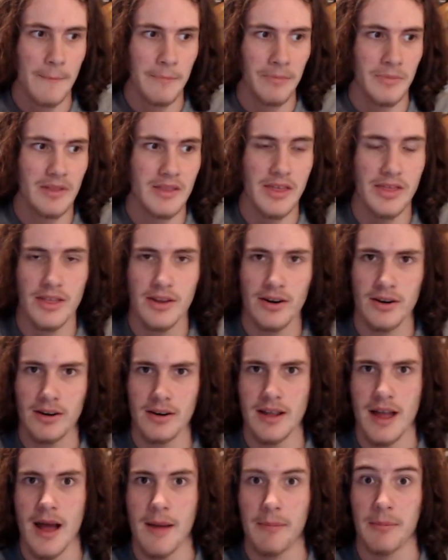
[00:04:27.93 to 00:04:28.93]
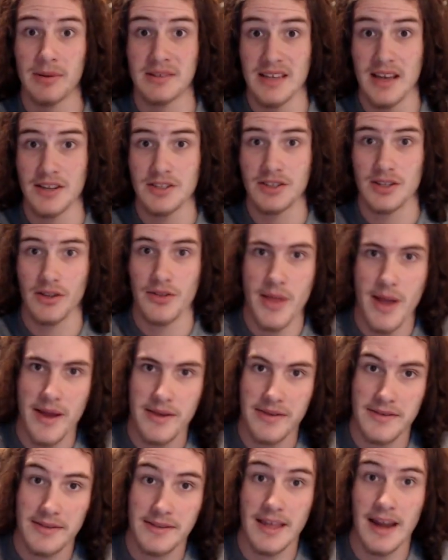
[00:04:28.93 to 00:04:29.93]
The third potential
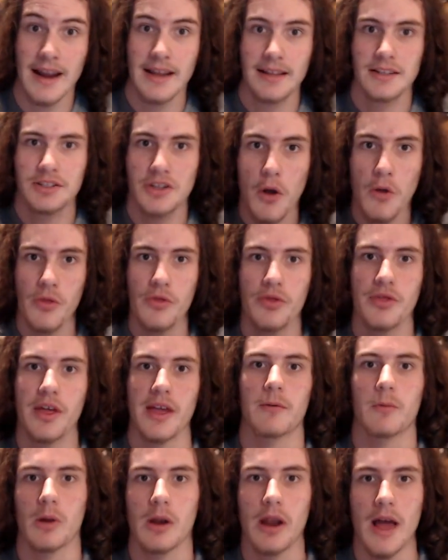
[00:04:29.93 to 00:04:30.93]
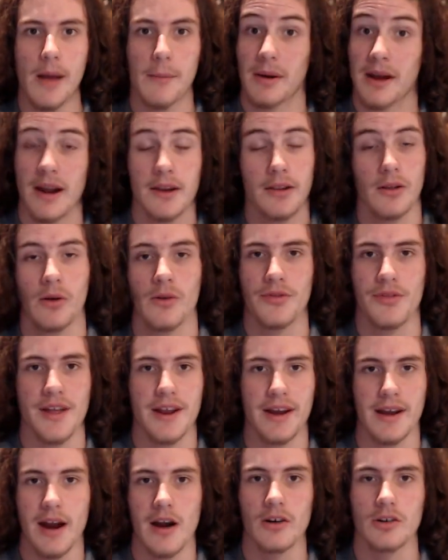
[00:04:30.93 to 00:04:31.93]
death that I don't think will happen, I don't
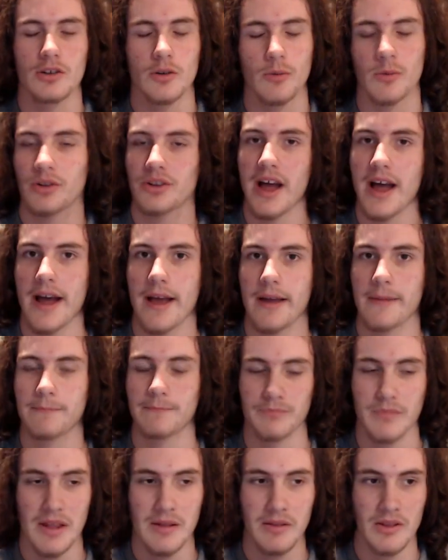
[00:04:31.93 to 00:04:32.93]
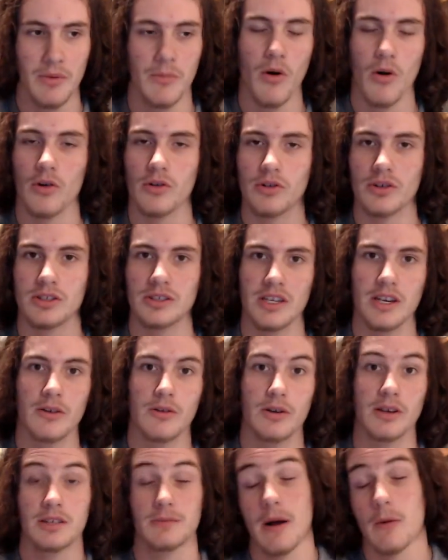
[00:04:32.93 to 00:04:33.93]
think Naruto will die in the Boruto
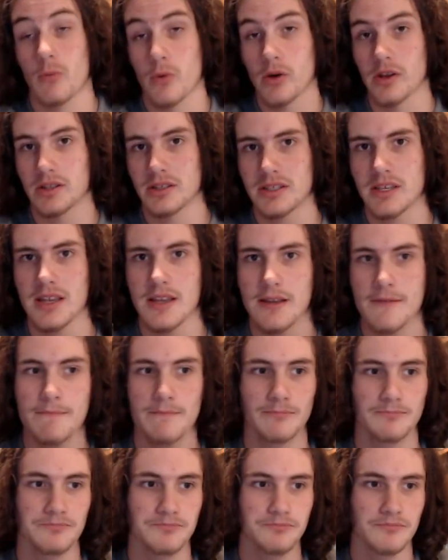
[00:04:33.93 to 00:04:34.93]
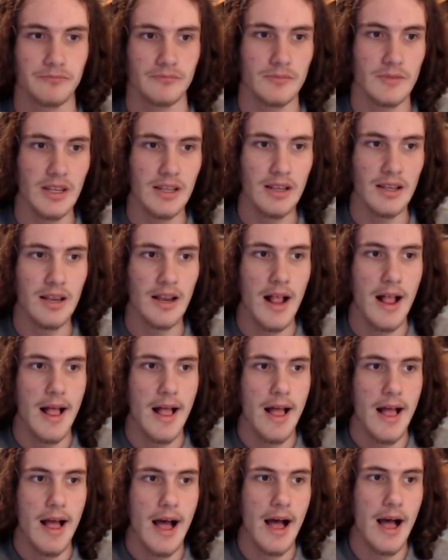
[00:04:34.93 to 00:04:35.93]
series, but we'll see.
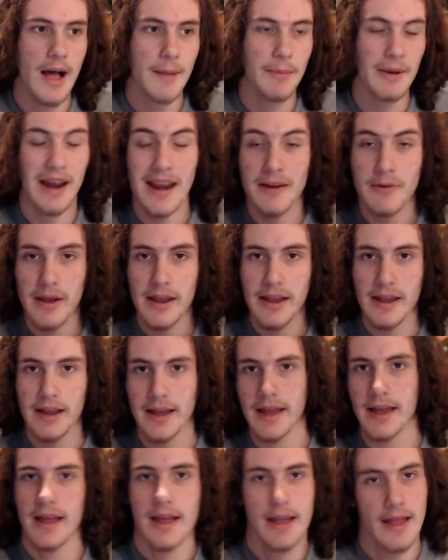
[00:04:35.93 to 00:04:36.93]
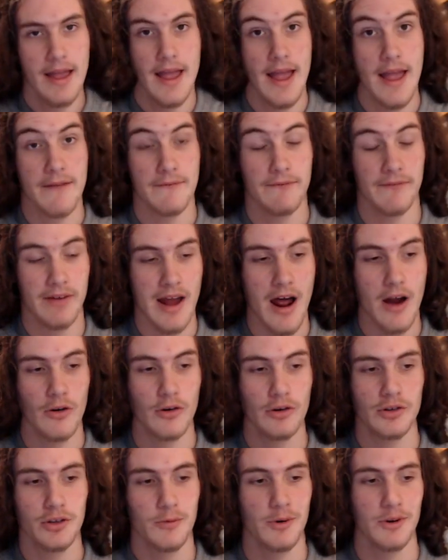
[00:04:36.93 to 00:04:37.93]
But anyway, if
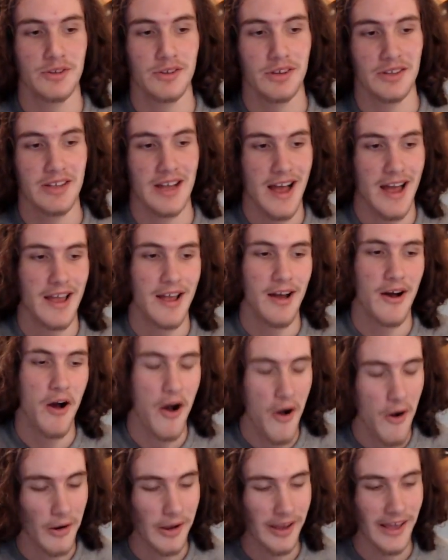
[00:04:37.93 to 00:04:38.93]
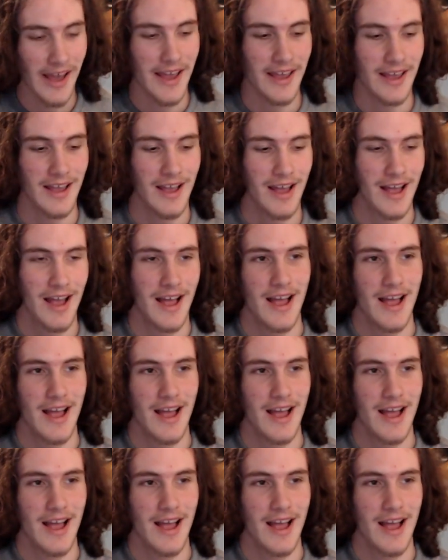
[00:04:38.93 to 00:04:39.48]
Naruto were to die, okay.